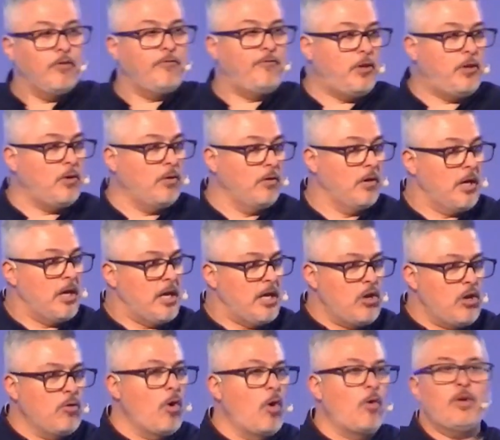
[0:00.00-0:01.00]
out of you.
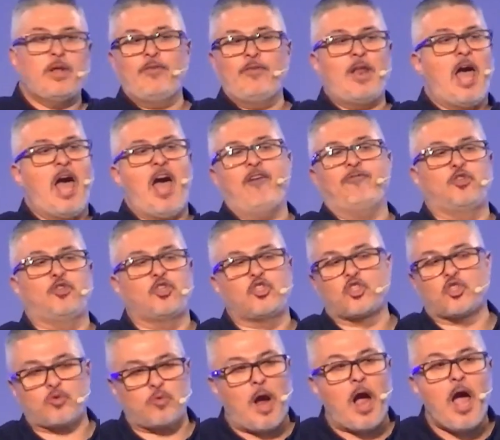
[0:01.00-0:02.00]
You won't even have
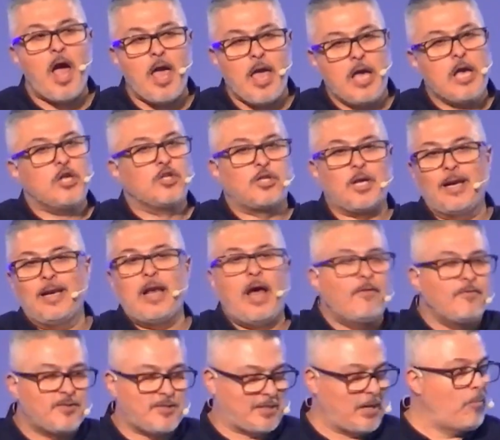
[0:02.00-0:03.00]
to try to
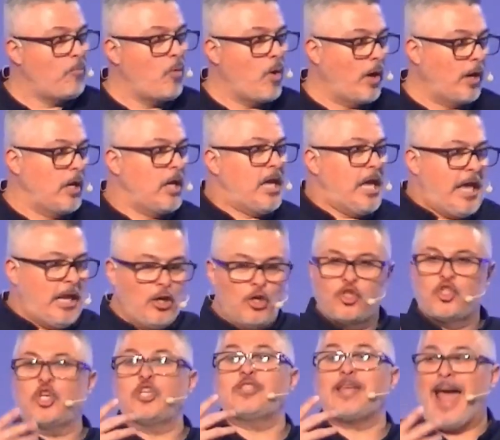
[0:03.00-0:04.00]
love someone.
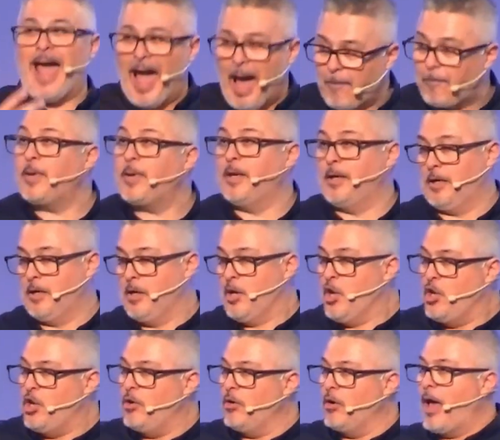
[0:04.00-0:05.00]
It'll just happen.
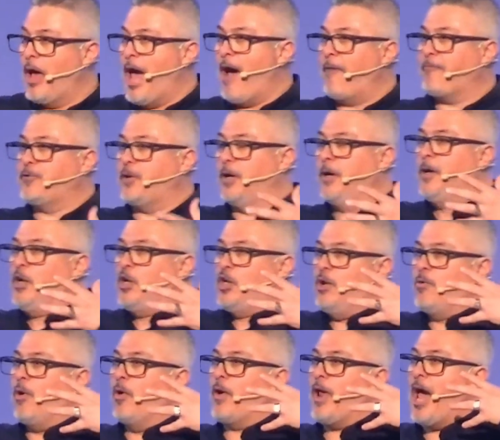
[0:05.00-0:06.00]
You won't
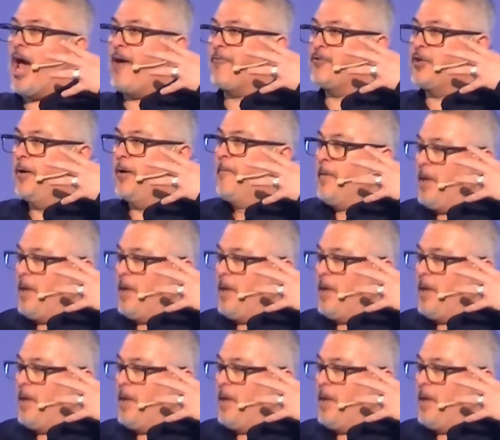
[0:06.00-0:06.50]
have